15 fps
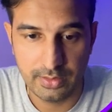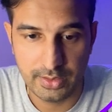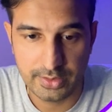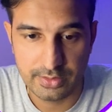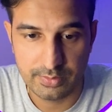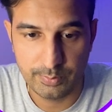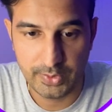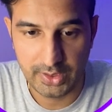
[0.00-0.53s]

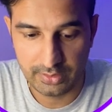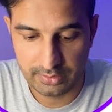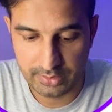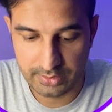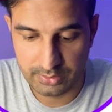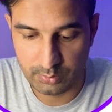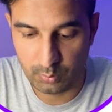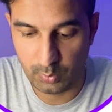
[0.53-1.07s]
Let's make
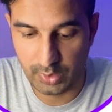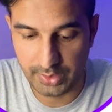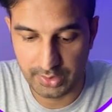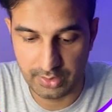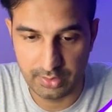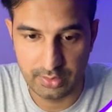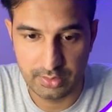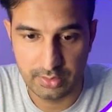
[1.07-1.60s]
this
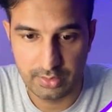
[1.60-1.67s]
white.